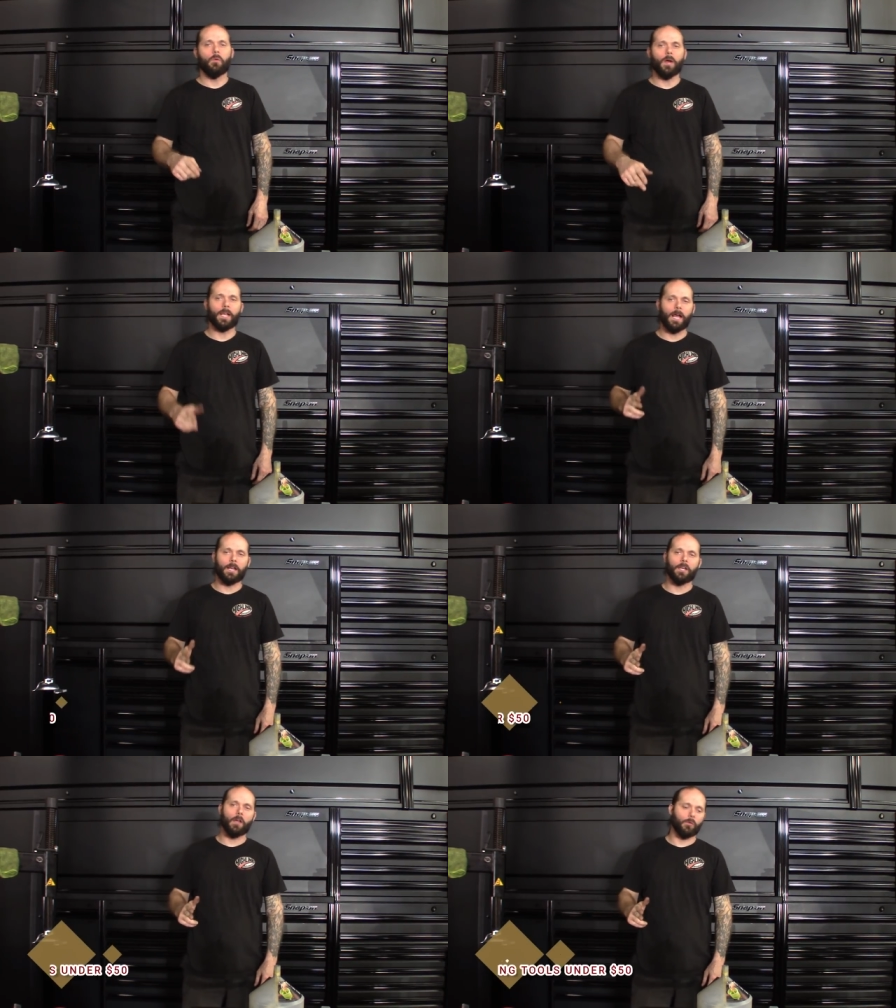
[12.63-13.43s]
Well, I
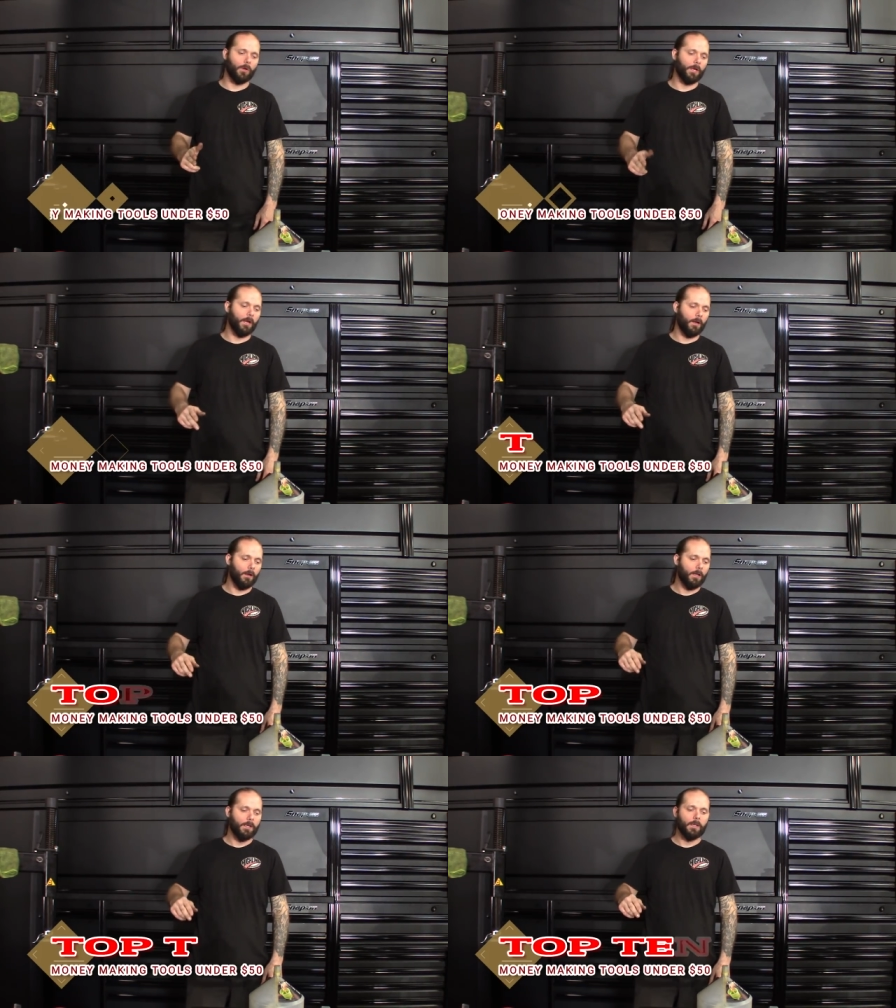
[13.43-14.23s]
got another one here,
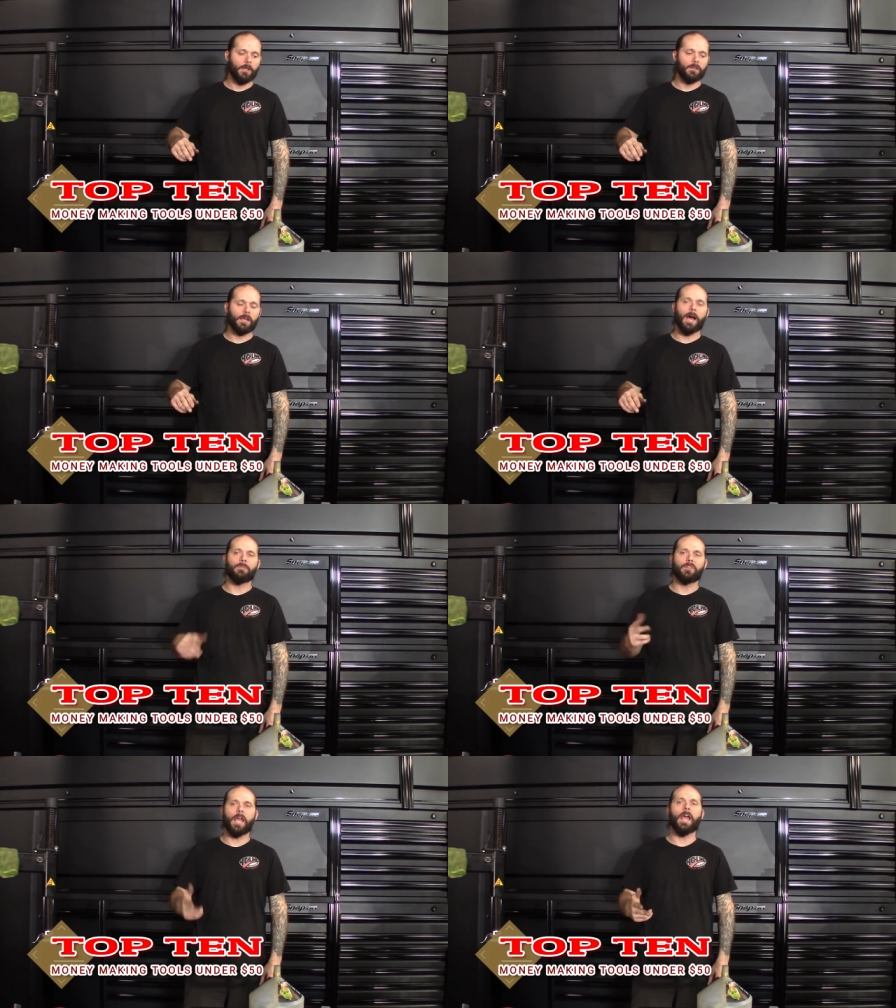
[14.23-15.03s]

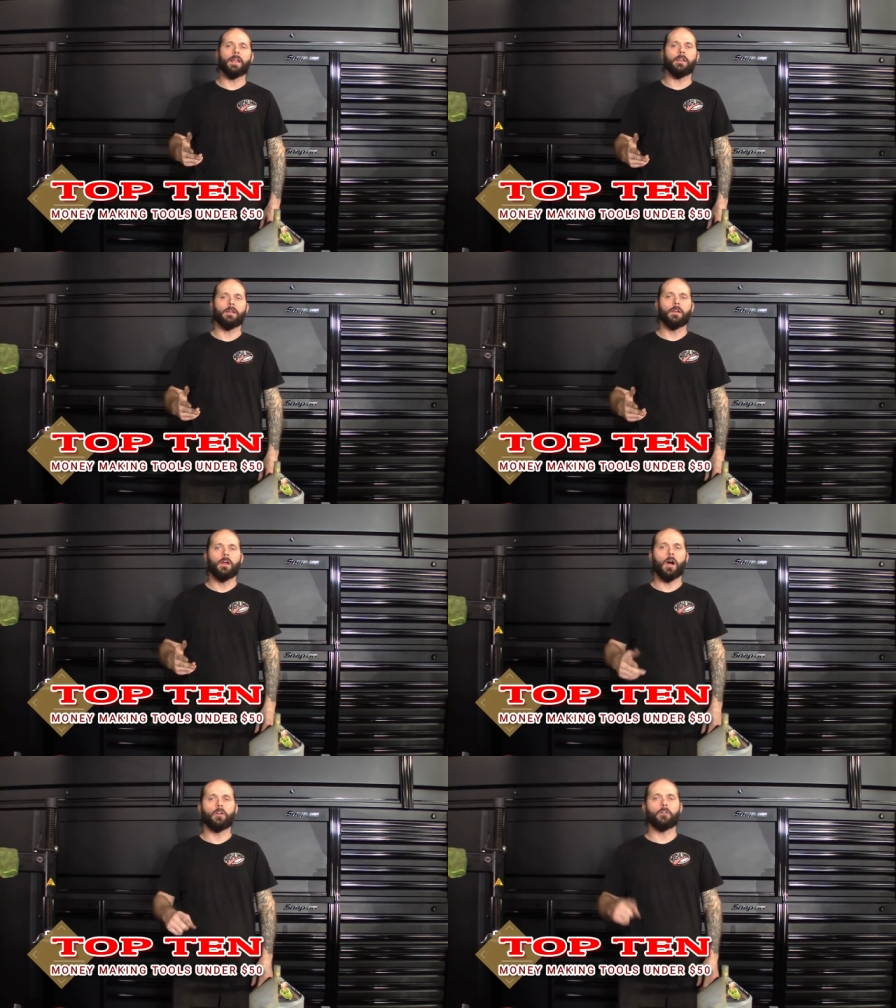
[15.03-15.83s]
top 10
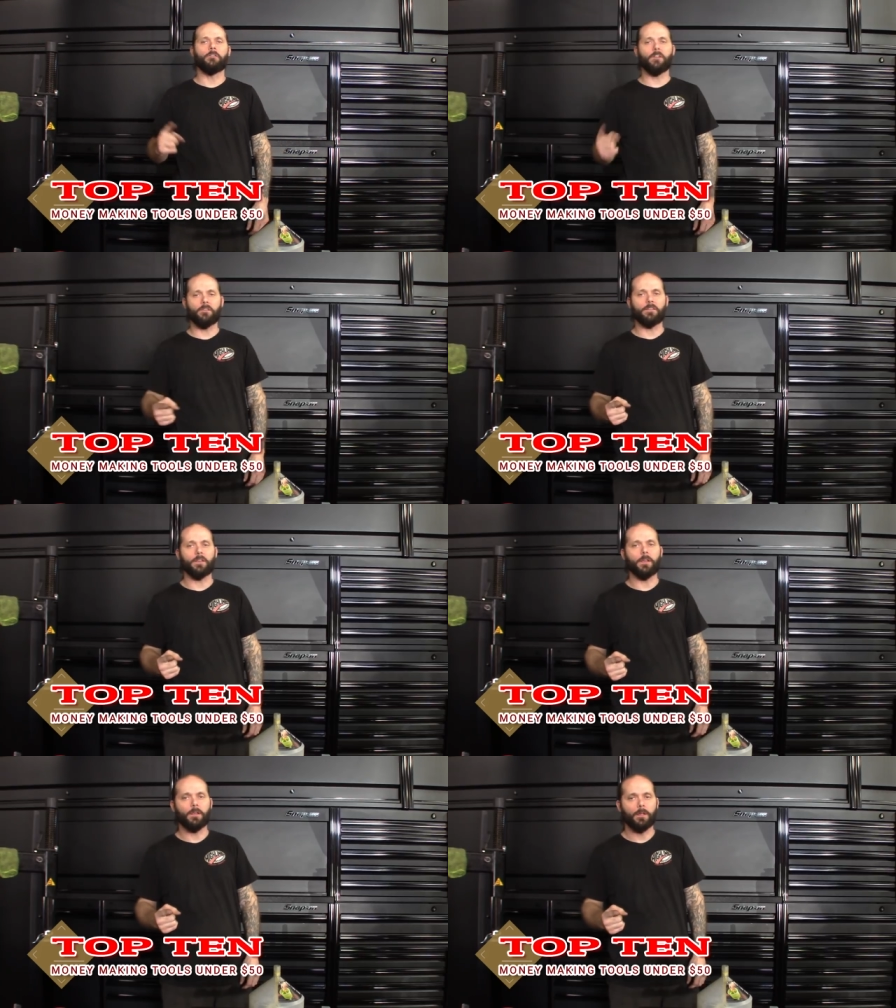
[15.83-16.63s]
under 50.
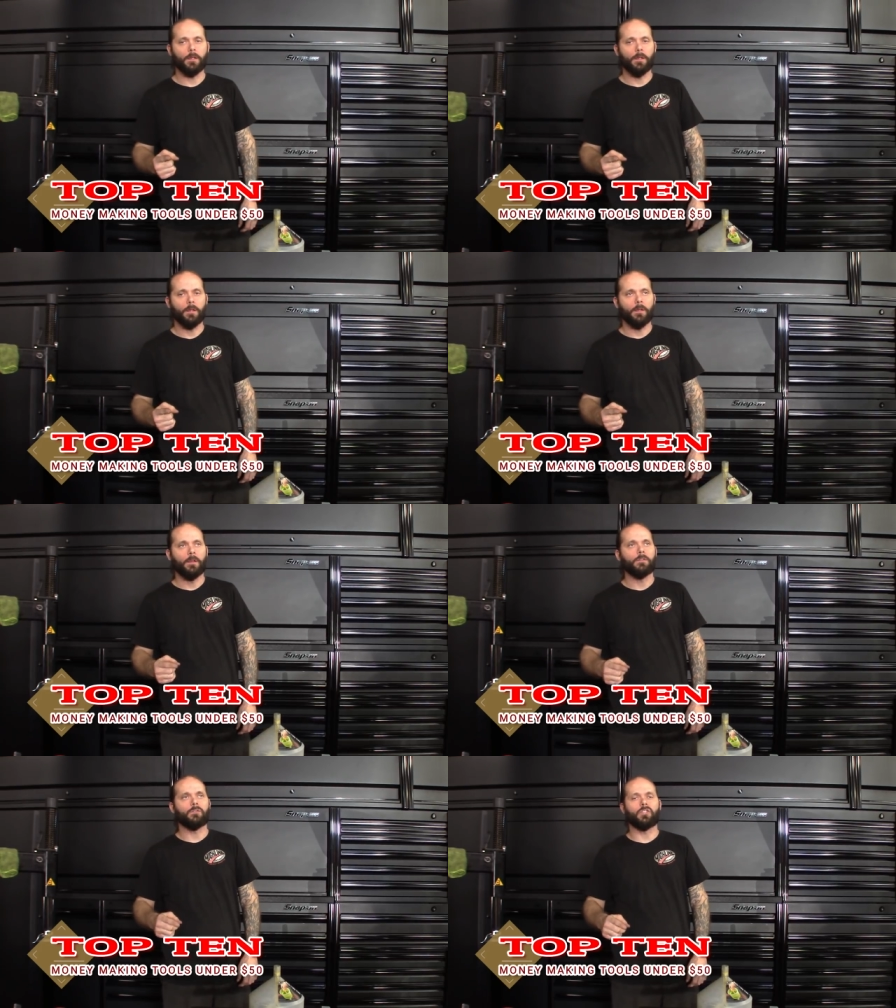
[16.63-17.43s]

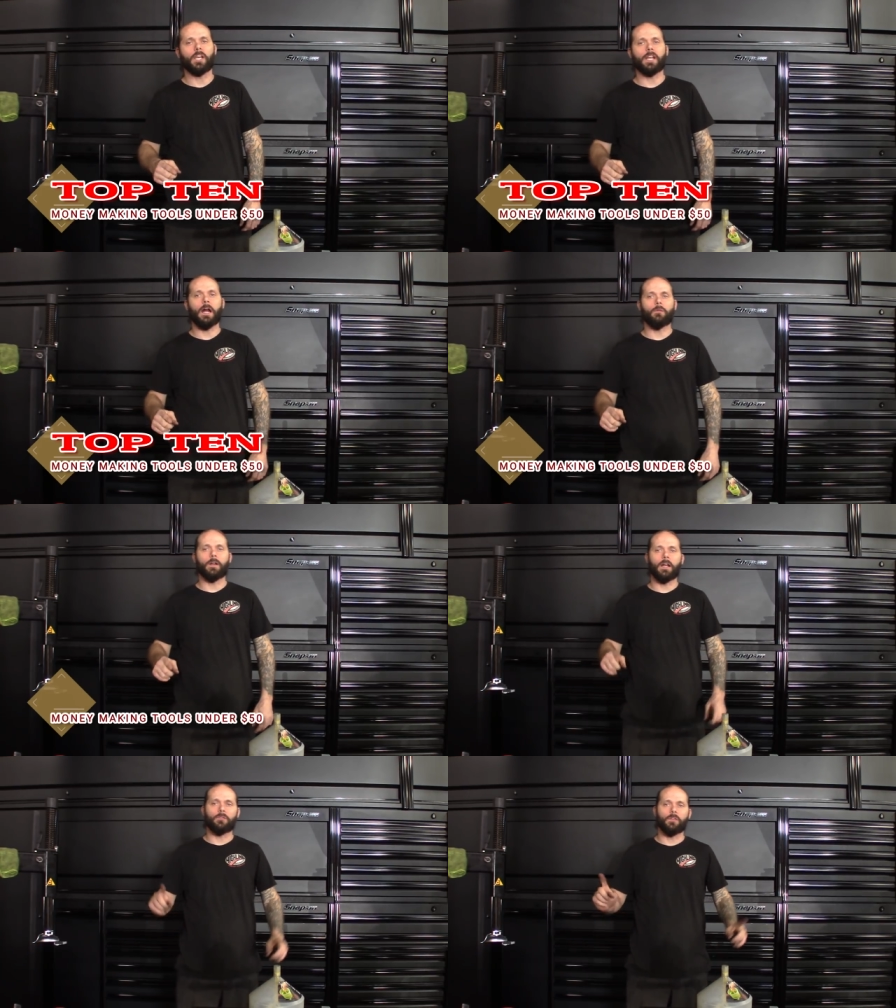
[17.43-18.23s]
So check it out
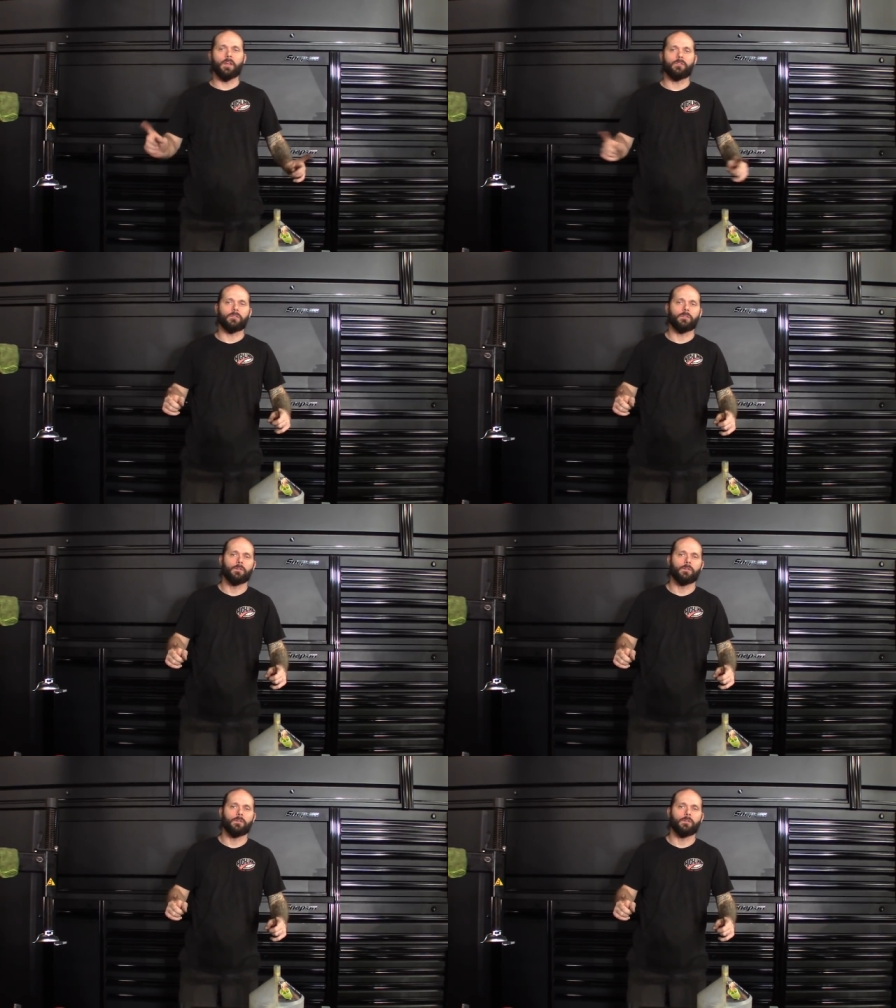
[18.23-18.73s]
right after this.